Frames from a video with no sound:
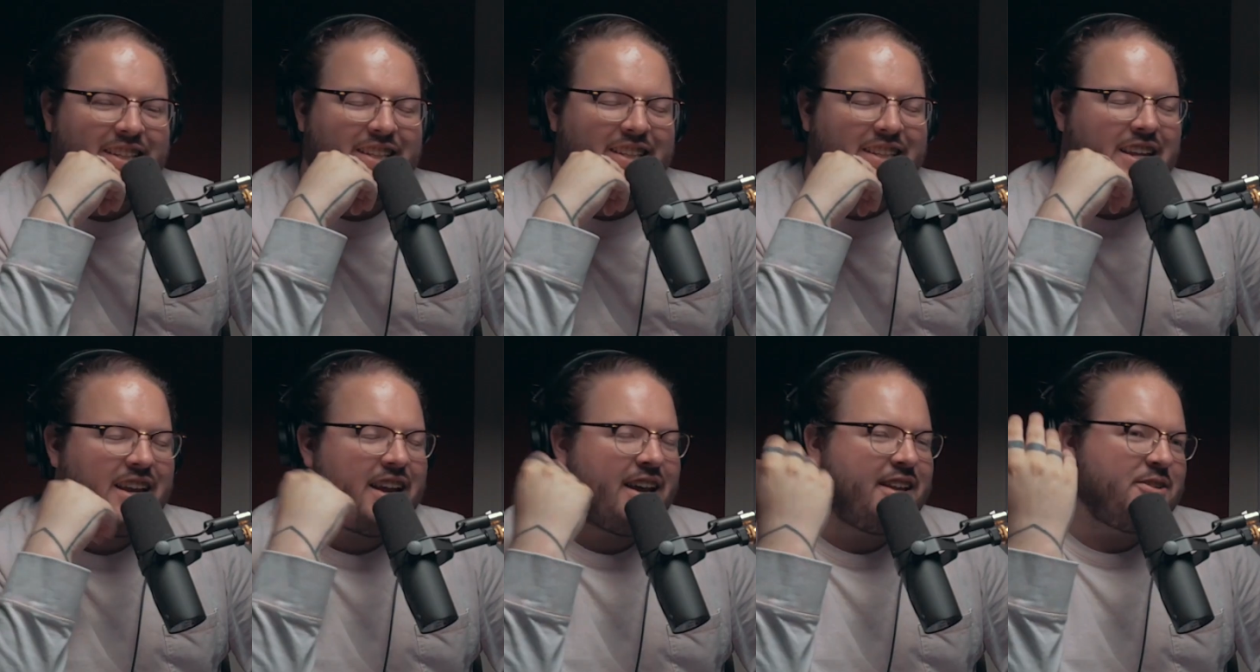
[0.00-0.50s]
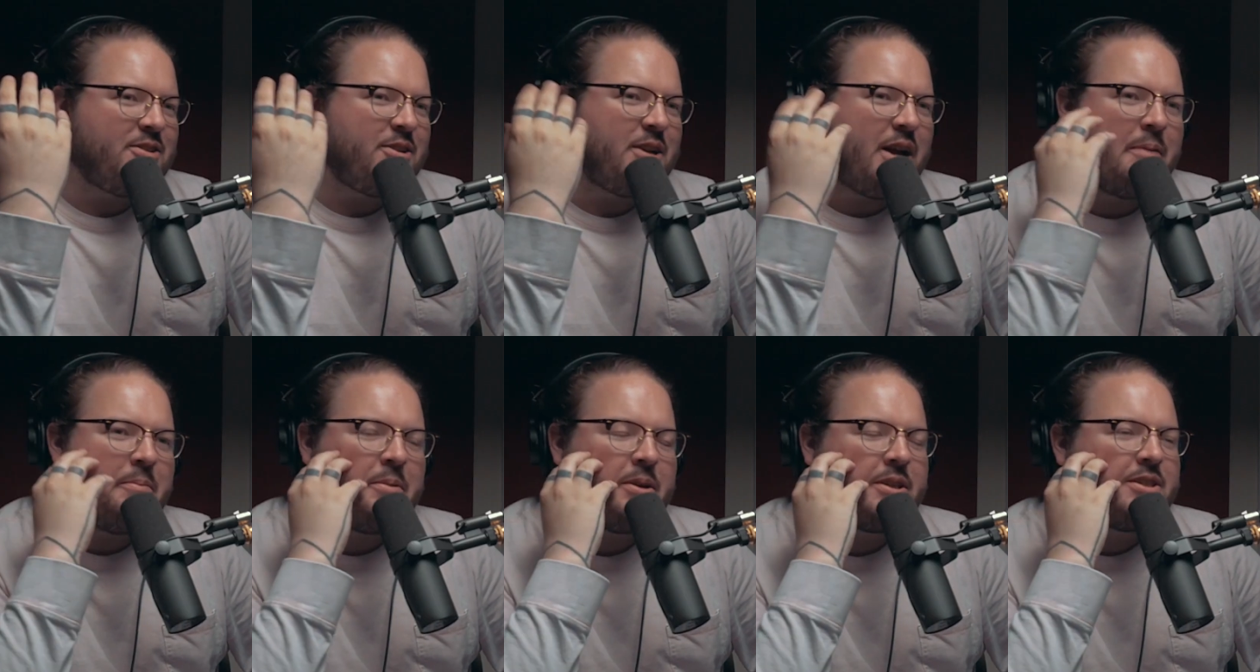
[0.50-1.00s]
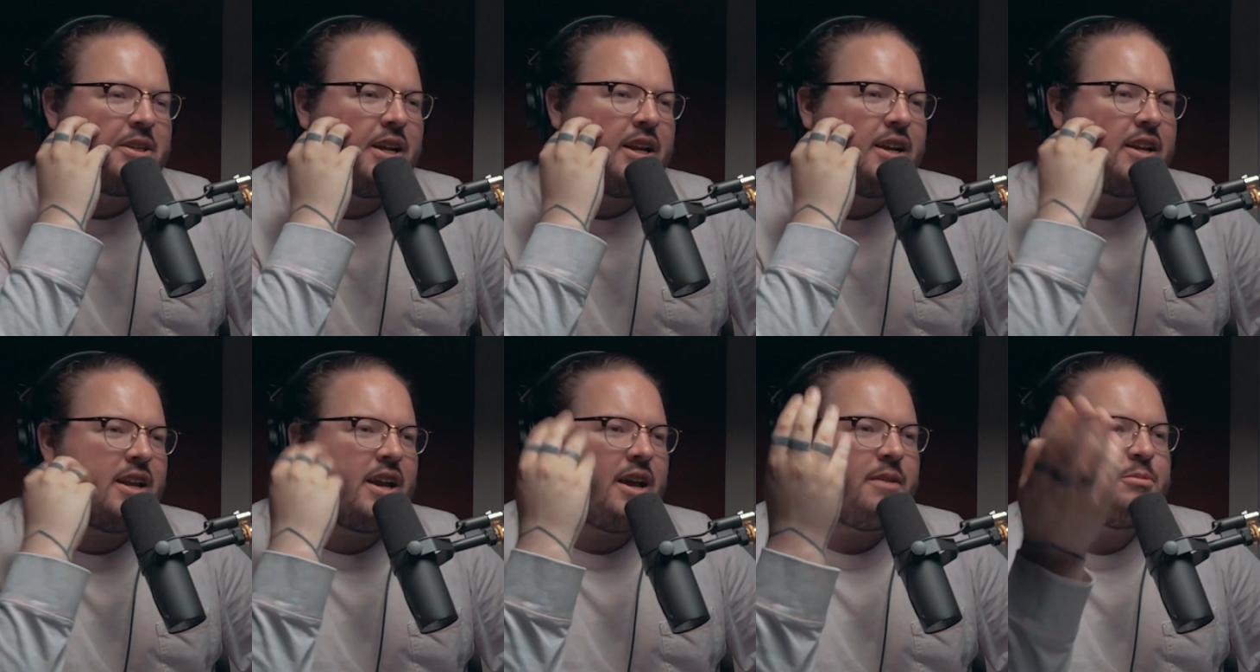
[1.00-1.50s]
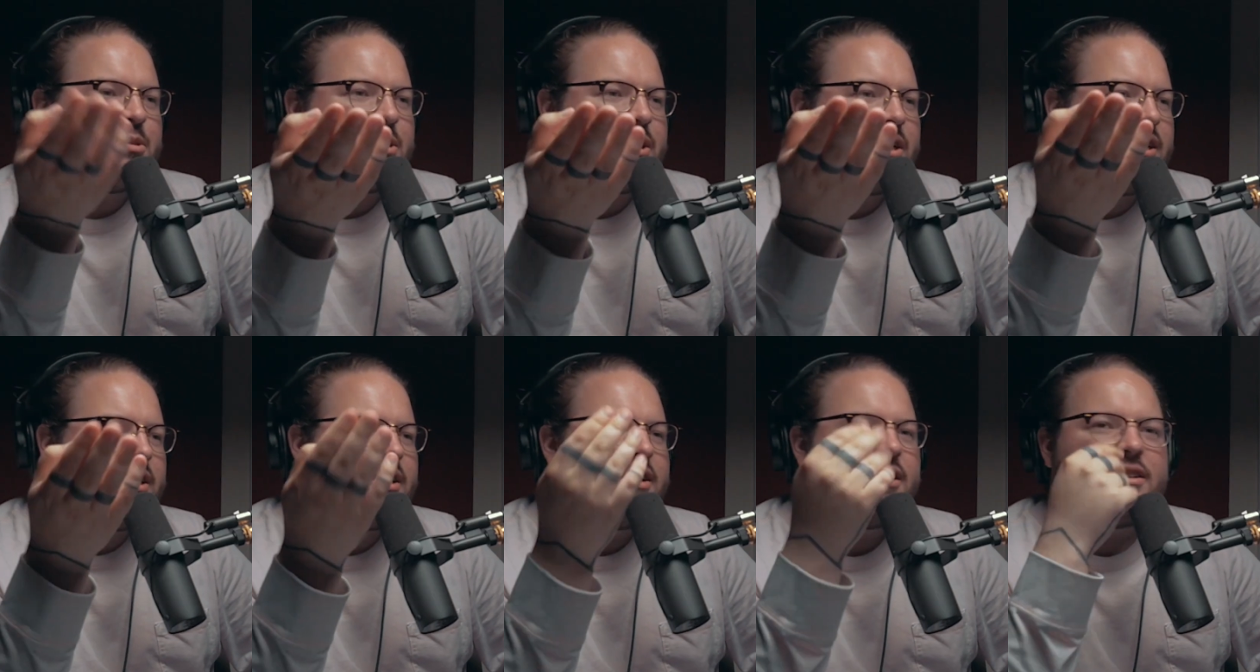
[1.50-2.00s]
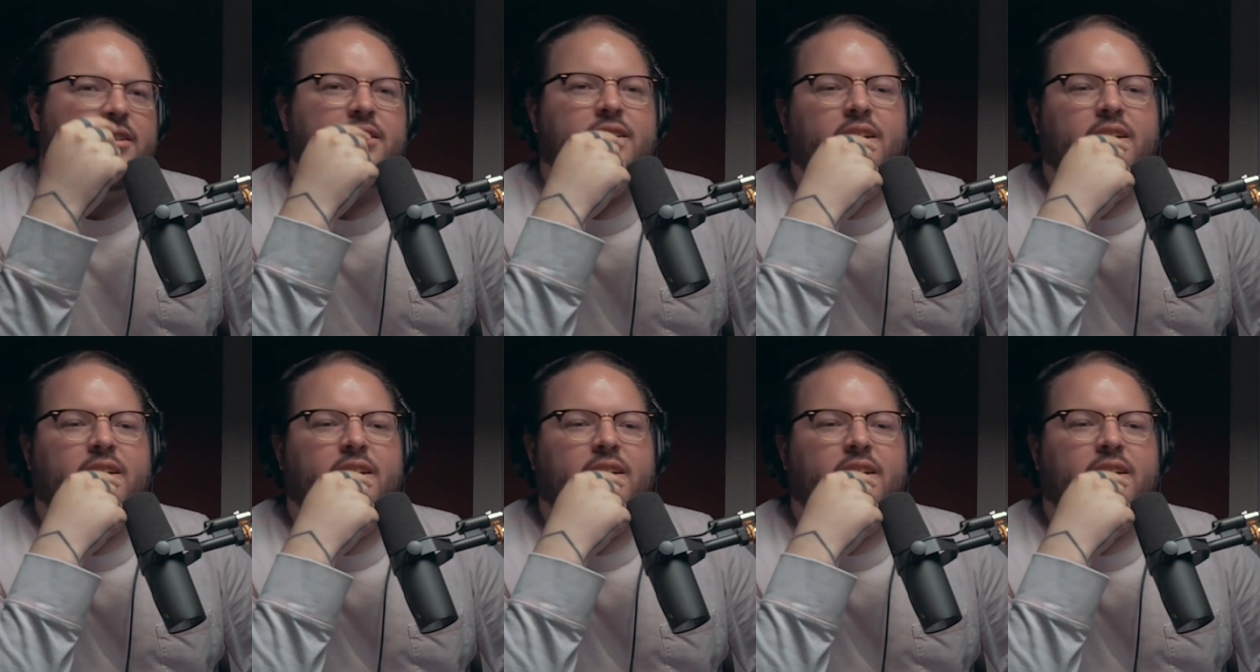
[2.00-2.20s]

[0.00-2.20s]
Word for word: Yeah, mm, dude, I'm excited to have you here.